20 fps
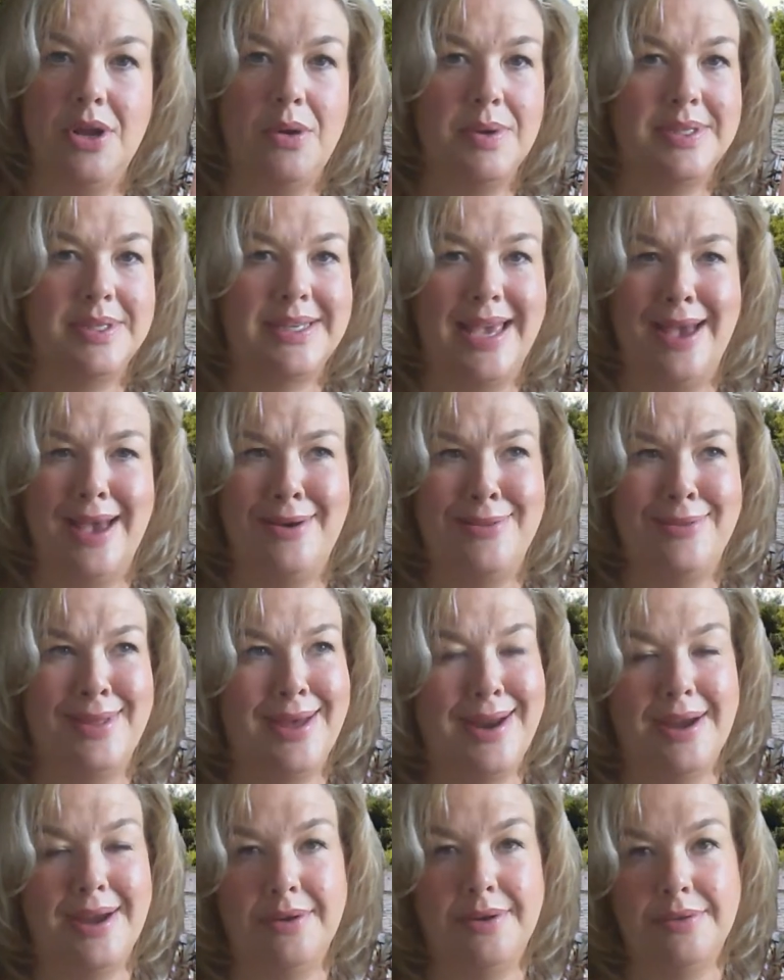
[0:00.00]
No one's counting
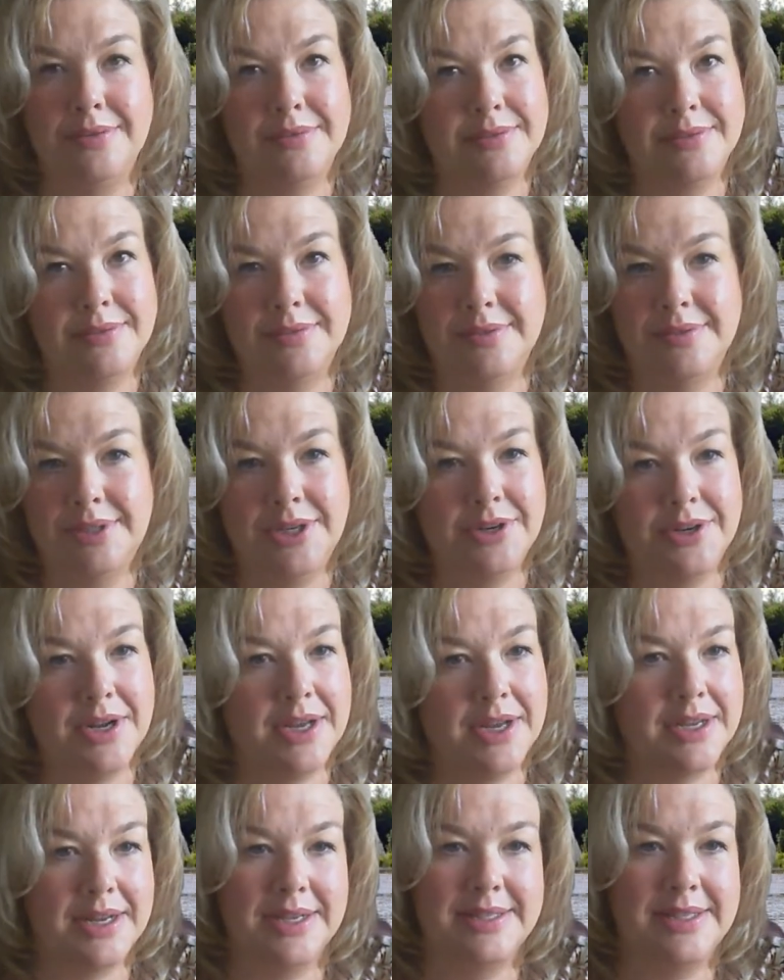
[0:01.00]
that out. You're
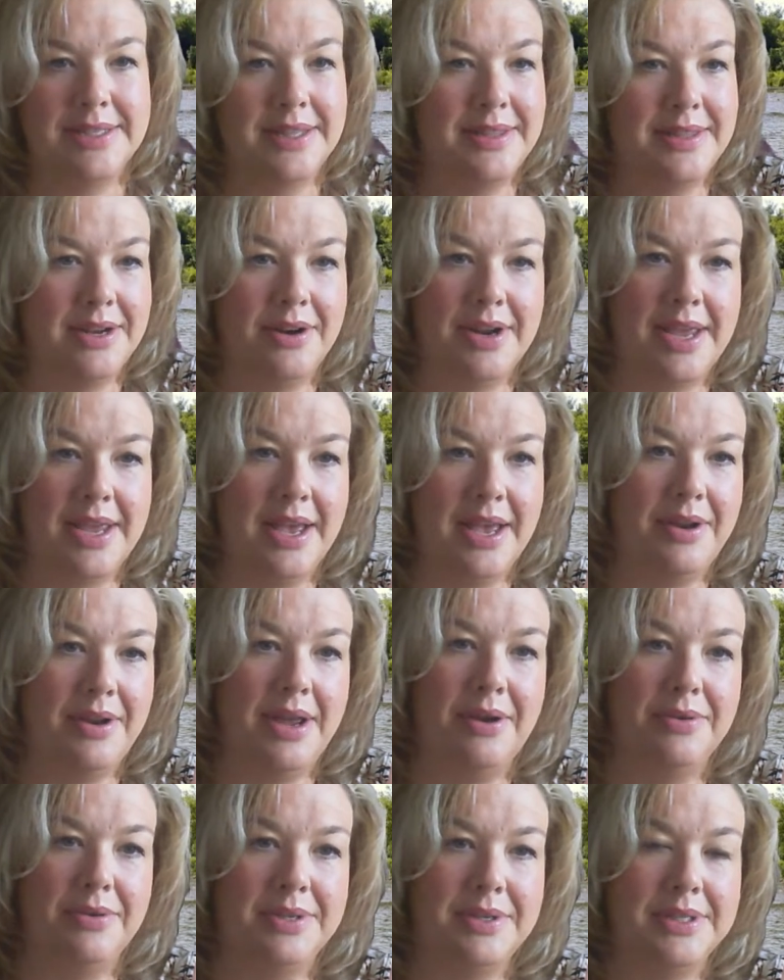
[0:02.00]
not going to sit there and
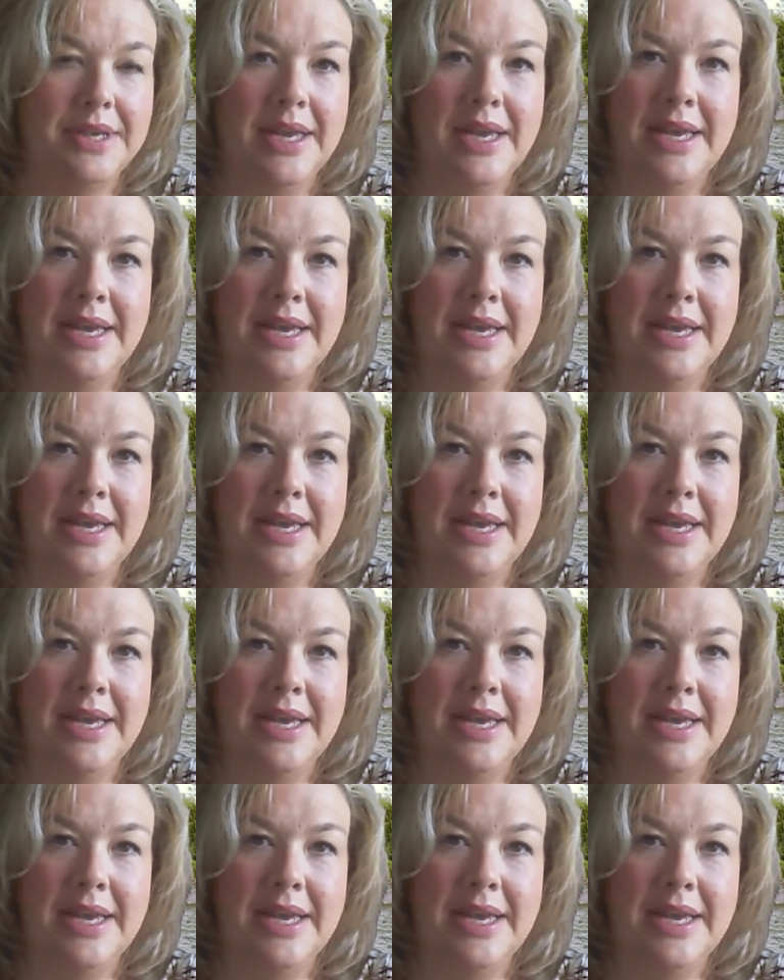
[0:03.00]
count out